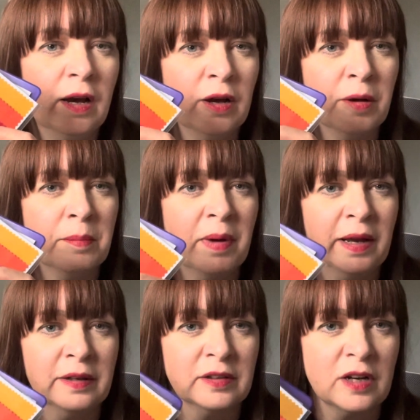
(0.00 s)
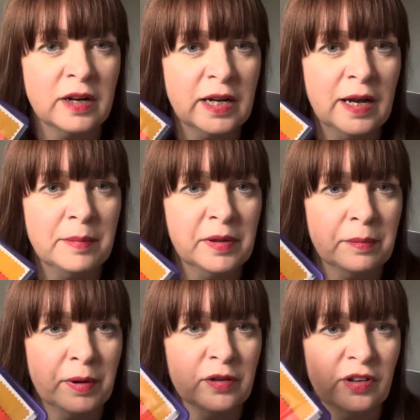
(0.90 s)
and I am in the
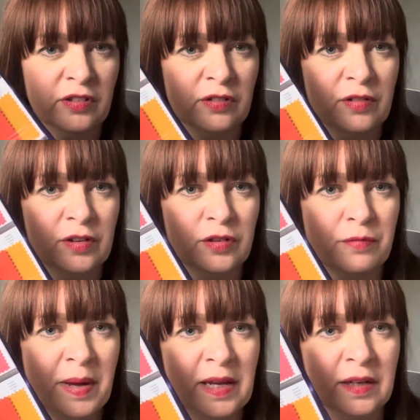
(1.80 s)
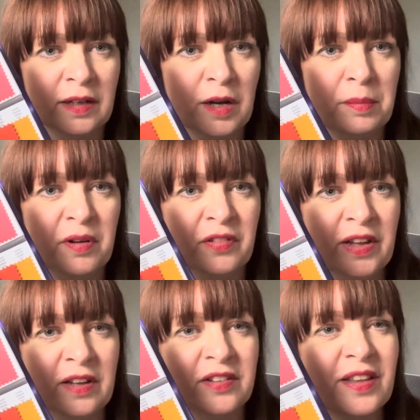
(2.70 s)
process of sort of making a couple of
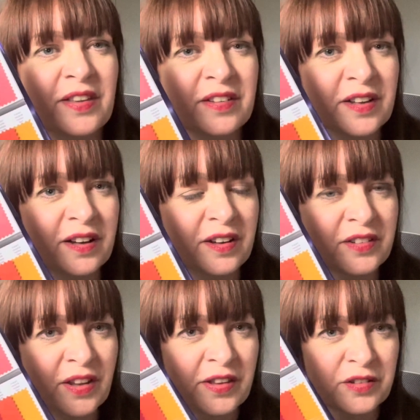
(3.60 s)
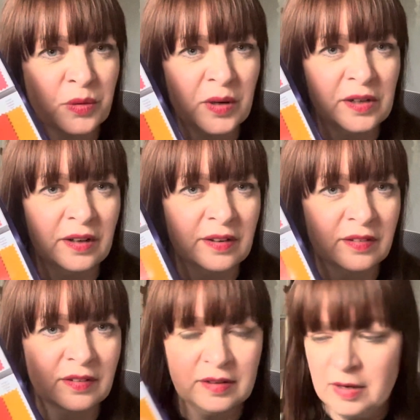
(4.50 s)
things in this colour, so that's quite
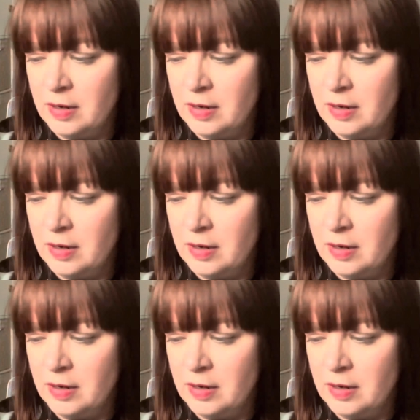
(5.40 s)
nice.